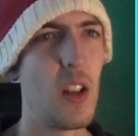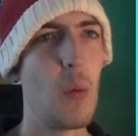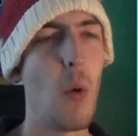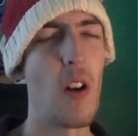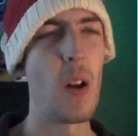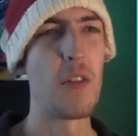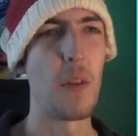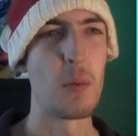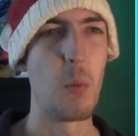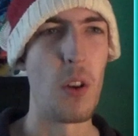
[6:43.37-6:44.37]
while it only
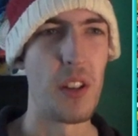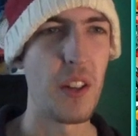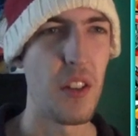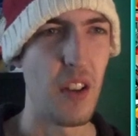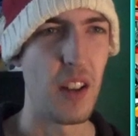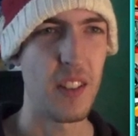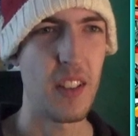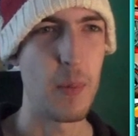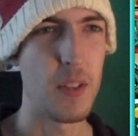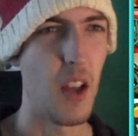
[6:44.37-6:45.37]
drops 1, you can just like
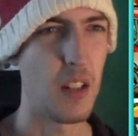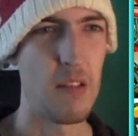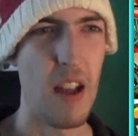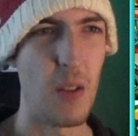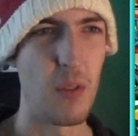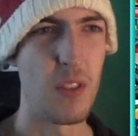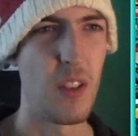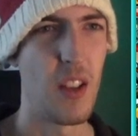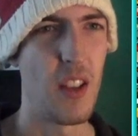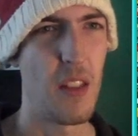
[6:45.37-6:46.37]
keep circling around
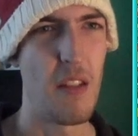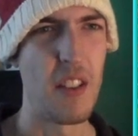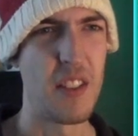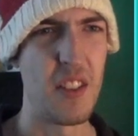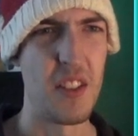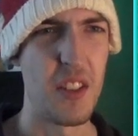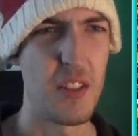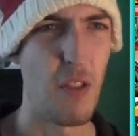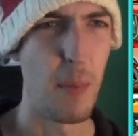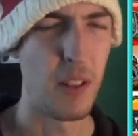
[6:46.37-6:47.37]
threats and
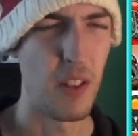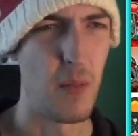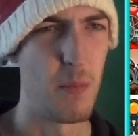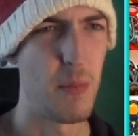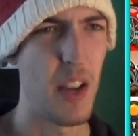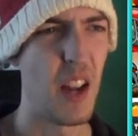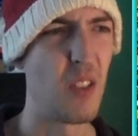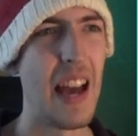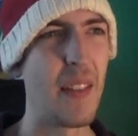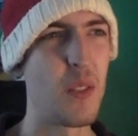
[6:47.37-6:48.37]
just dropping them down.
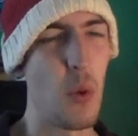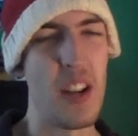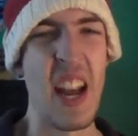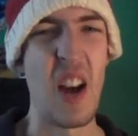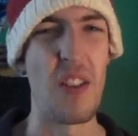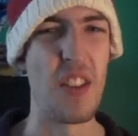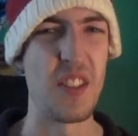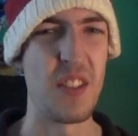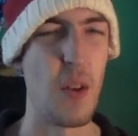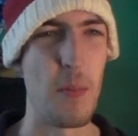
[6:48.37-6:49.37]
And 20 health
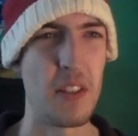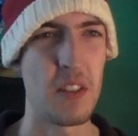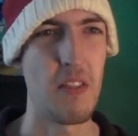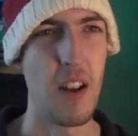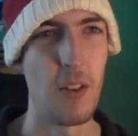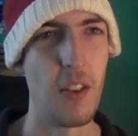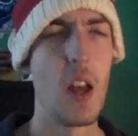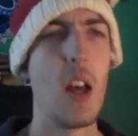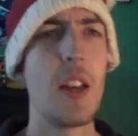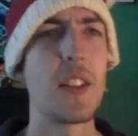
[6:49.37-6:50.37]
is not messing around.
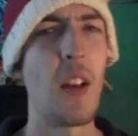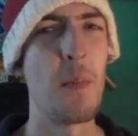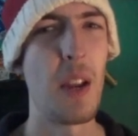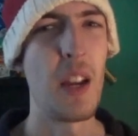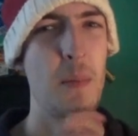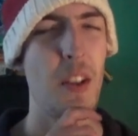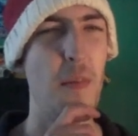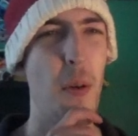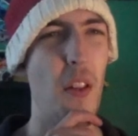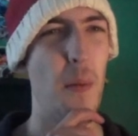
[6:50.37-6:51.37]
Some beams,
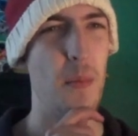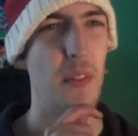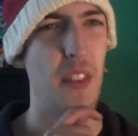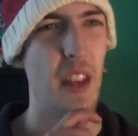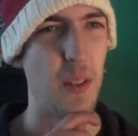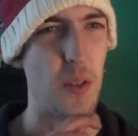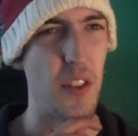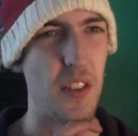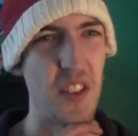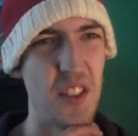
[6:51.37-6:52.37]
I've put them next to each
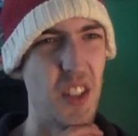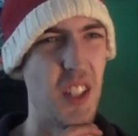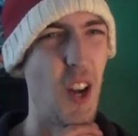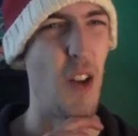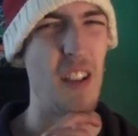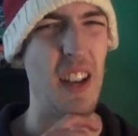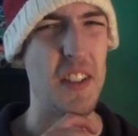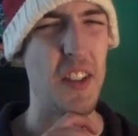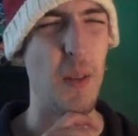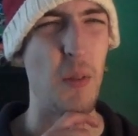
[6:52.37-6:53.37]
other just because I can't really
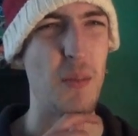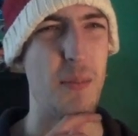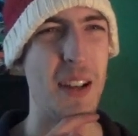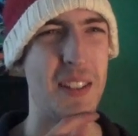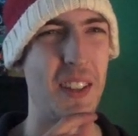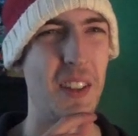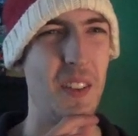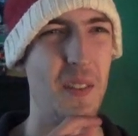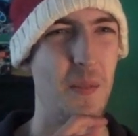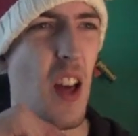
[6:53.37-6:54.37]
decide what's better.
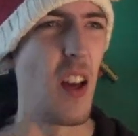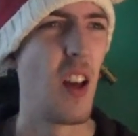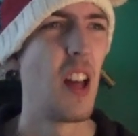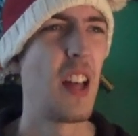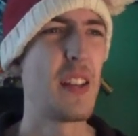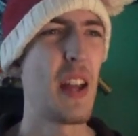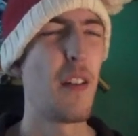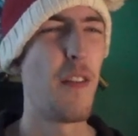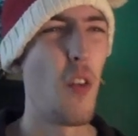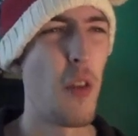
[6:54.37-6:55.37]
Now for the